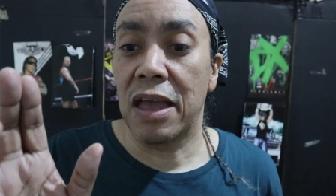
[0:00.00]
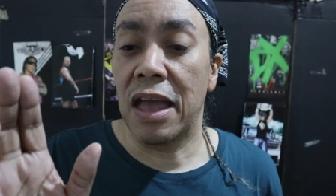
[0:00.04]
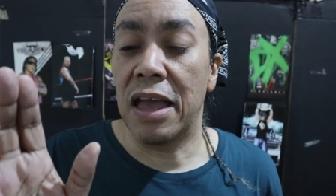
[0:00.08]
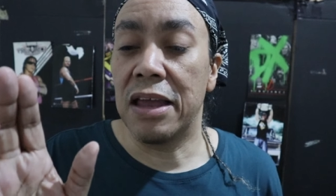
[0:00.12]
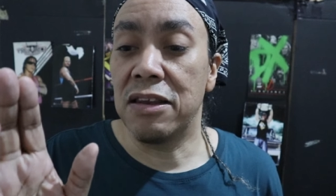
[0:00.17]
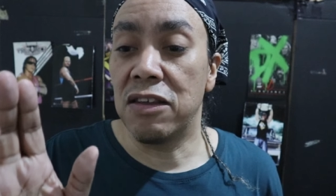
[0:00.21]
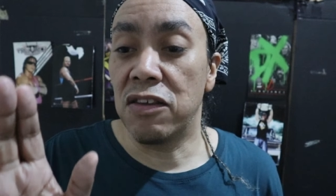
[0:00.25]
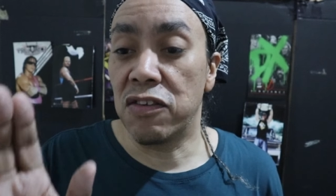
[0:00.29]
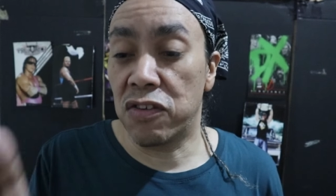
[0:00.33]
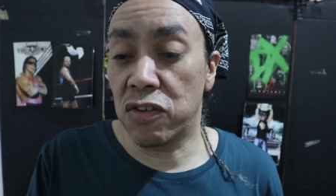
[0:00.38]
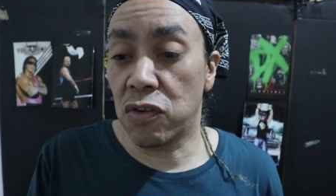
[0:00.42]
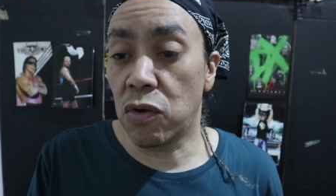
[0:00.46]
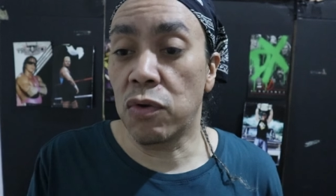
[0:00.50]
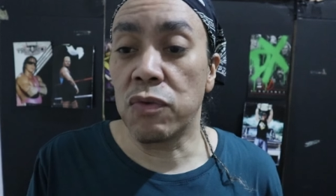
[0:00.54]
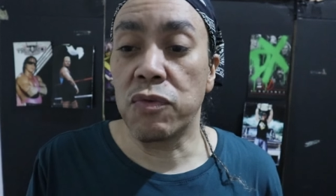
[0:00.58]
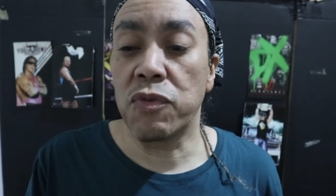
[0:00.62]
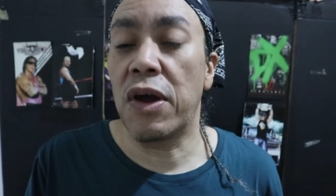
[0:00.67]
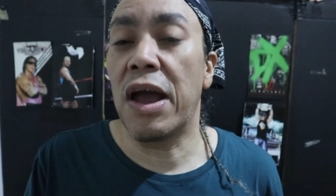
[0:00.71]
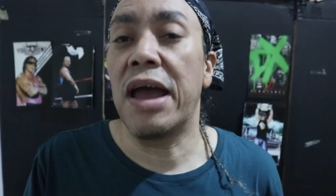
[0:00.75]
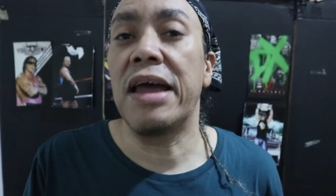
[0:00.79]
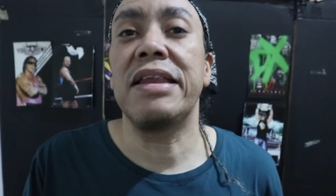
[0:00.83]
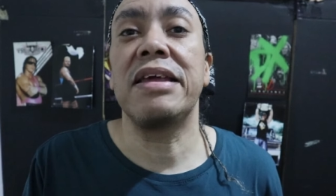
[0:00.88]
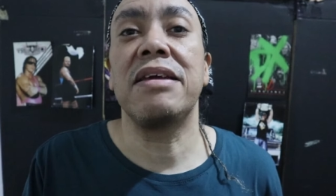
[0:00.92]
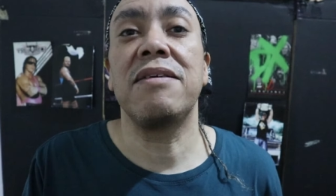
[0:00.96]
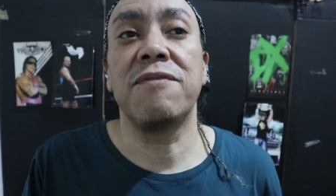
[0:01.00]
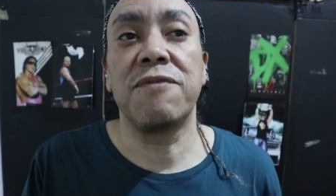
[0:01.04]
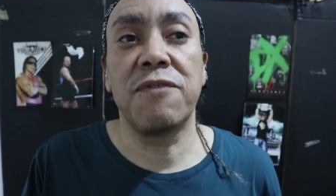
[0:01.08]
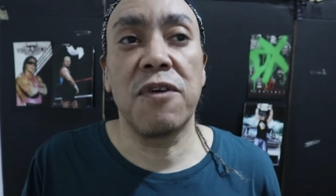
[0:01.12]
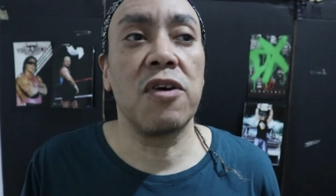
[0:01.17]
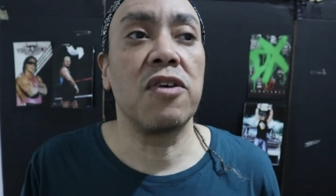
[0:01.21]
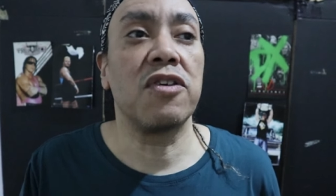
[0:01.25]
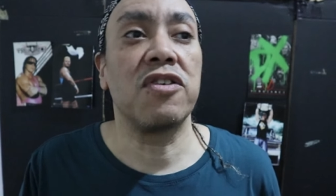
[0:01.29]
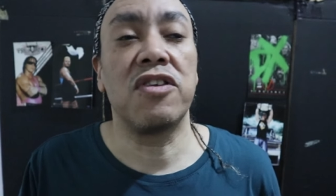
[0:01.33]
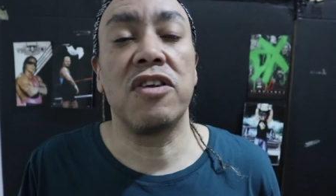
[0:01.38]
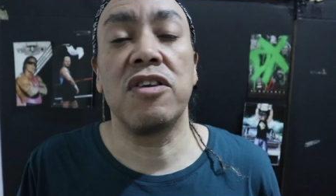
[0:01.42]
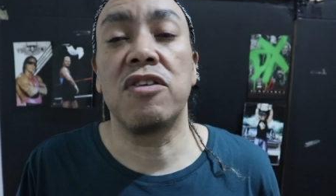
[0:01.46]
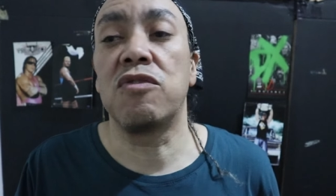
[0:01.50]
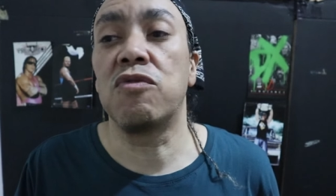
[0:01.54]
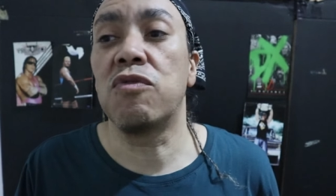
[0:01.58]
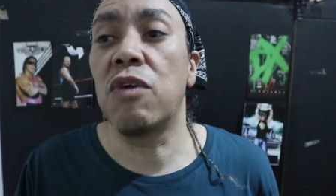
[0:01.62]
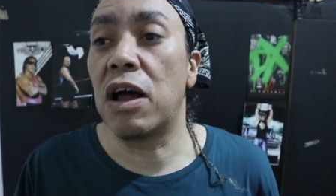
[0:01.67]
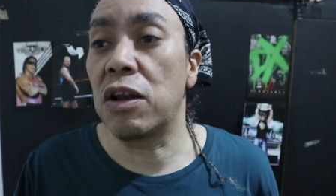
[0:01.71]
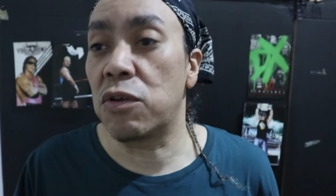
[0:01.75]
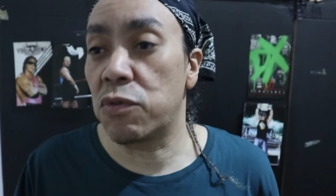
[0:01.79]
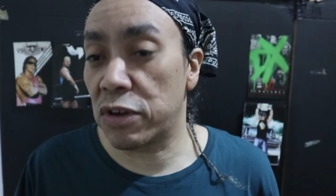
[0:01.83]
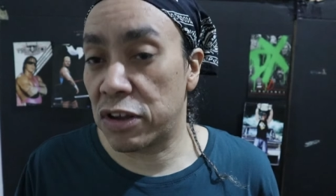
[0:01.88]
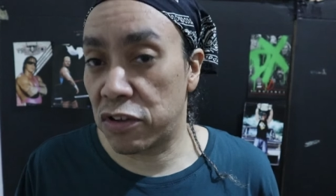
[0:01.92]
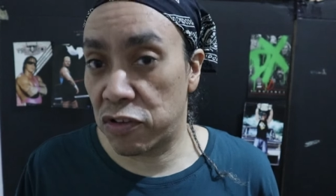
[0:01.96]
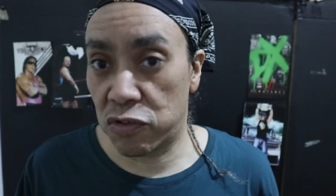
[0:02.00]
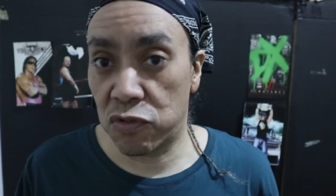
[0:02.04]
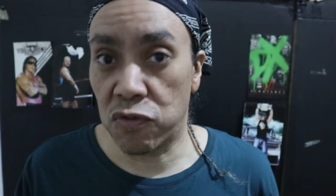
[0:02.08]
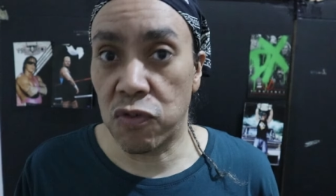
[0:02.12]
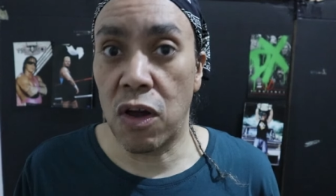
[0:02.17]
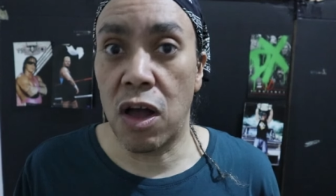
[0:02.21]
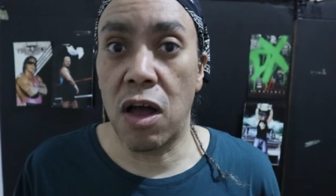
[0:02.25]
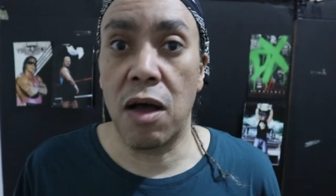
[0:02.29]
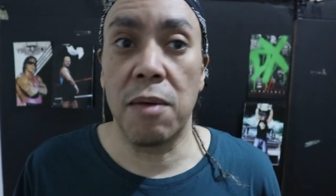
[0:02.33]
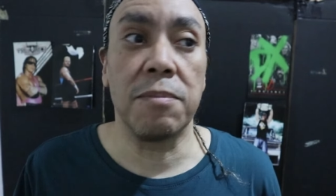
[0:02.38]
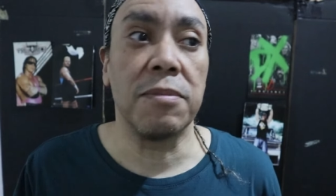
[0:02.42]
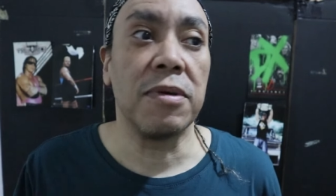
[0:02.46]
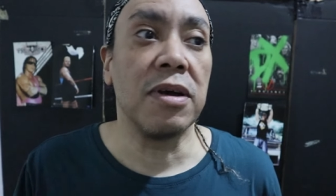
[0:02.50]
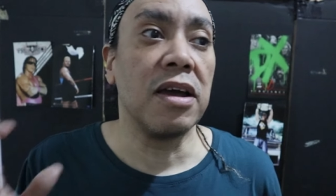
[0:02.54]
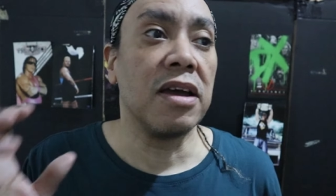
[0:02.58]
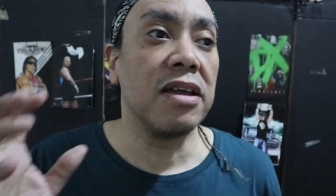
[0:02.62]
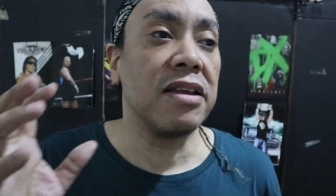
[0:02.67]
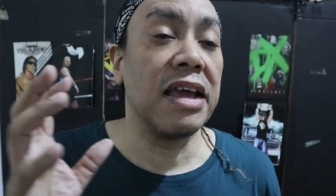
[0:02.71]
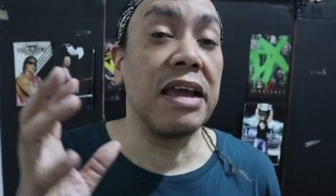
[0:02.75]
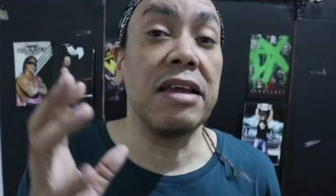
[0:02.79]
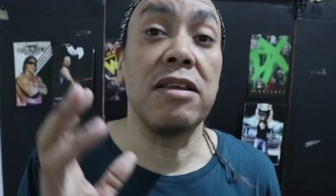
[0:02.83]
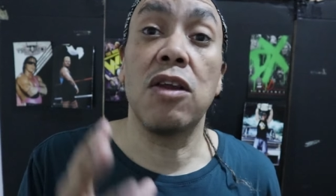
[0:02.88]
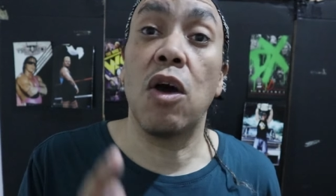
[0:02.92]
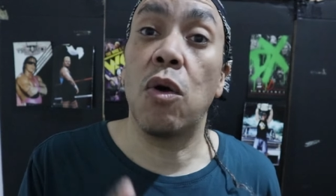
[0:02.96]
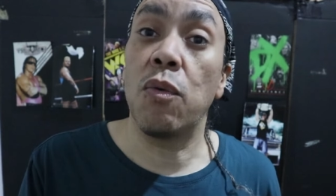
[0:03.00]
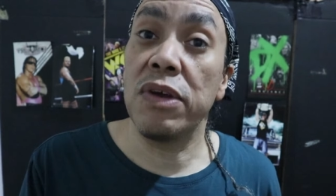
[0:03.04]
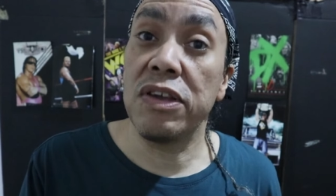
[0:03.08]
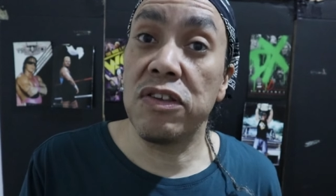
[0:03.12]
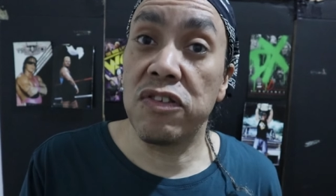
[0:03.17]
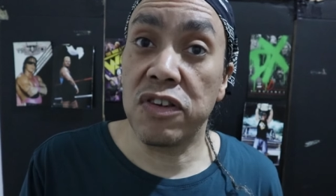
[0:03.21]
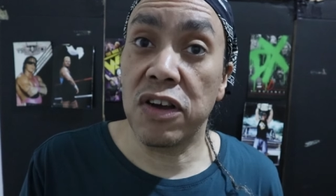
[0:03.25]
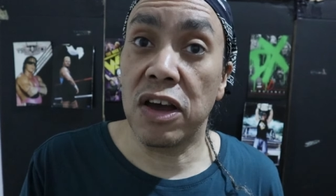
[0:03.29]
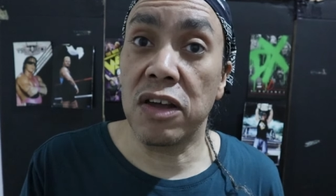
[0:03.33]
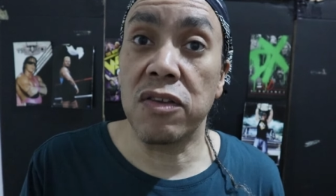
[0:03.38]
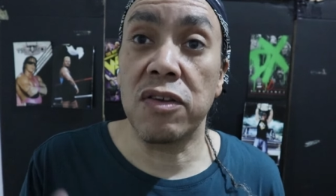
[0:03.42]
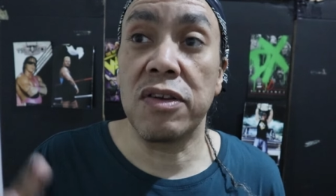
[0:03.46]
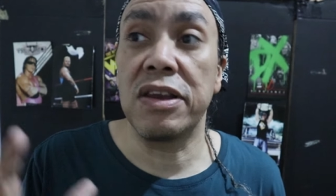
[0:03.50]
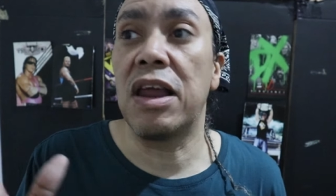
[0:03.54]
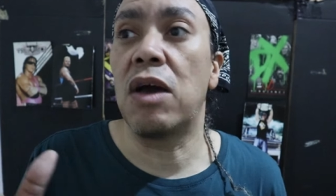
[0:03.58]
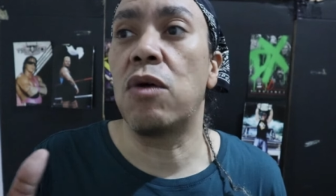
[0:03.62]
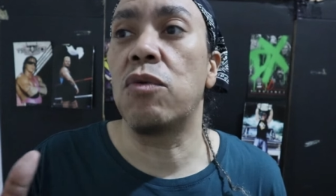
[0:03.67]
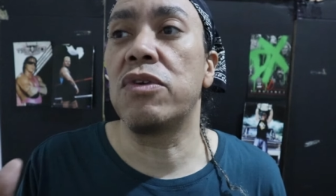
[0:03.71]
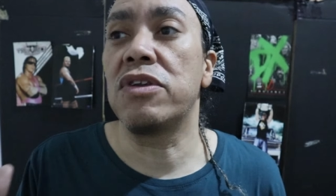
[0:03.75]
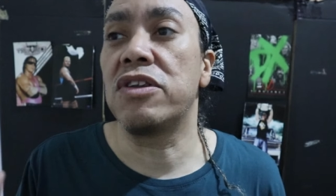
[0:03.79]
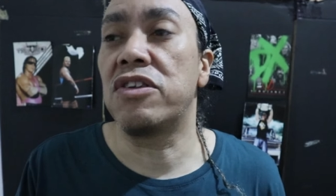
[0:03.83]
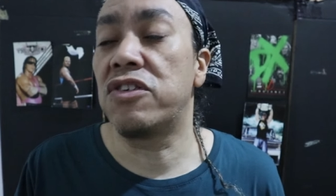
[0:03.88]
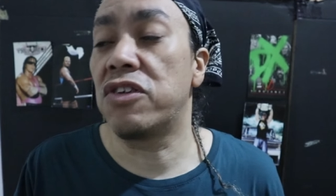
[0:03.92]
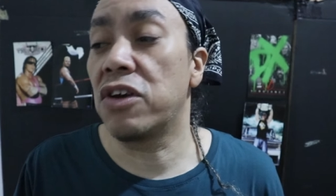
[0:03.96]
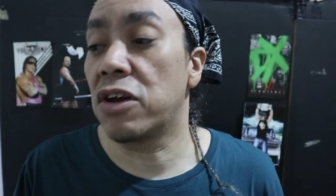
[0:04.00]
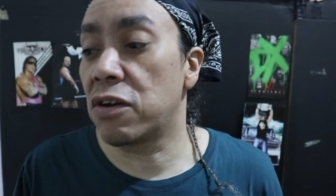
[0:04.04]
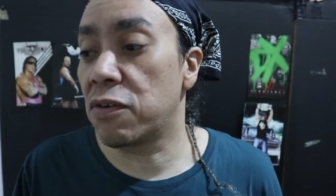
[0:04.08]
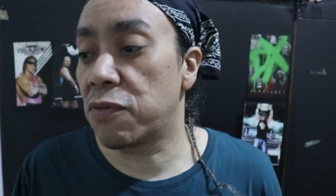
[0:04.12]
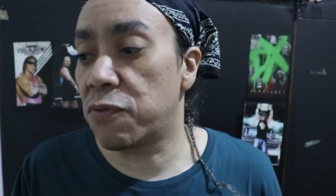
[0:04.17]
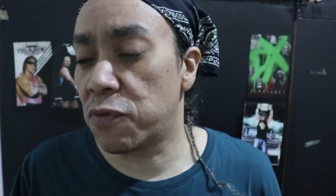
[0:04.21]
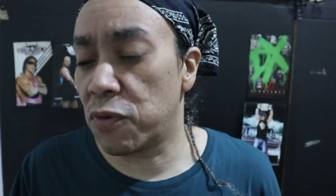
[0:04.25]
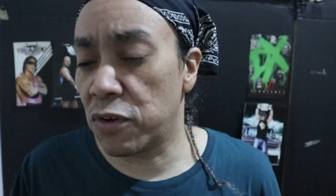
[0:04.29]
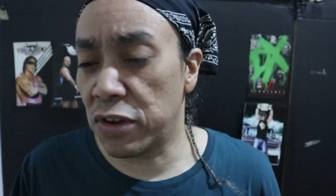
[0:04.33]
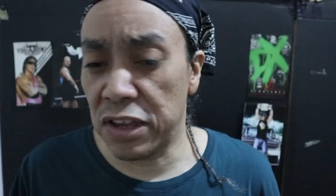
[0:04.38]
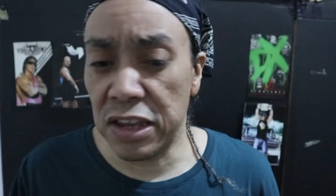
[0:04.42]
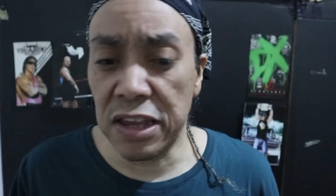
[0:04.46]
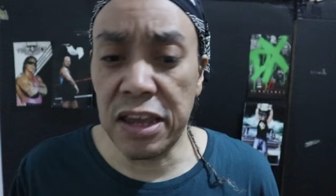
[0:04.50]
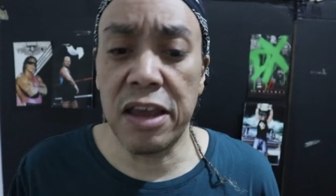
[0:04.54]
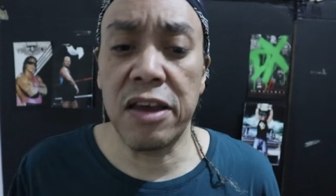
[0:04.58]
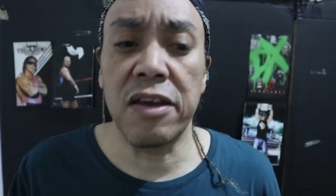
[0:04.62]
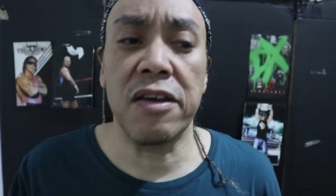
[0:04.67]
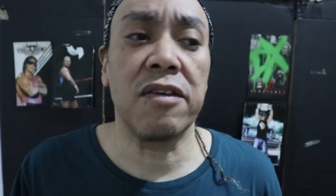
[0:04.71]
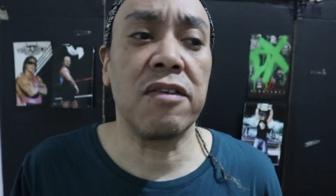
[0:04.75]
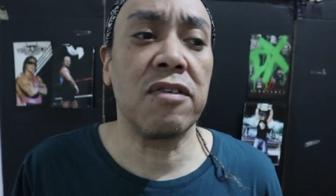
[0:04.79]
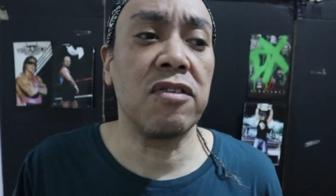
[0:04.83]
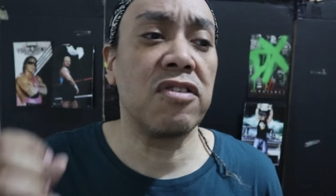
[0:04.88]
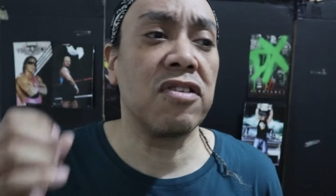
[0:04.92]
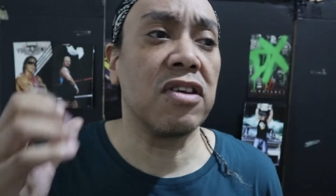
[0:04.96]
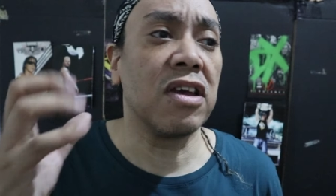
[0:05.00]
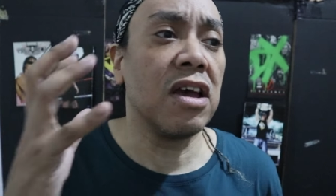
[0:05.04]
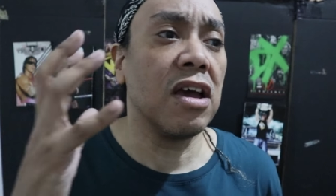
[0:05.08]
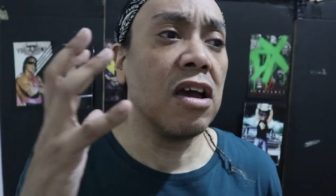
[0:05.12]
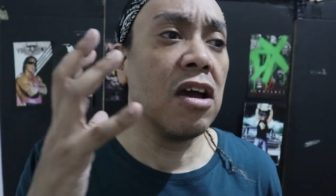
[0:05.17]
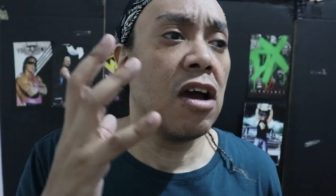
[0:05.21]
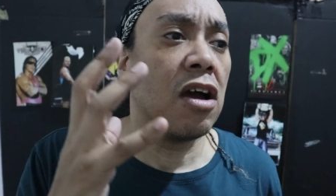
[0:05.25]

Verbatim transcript: And this is O'Reilly versus Roderick Strong. They know each other, known each other for years.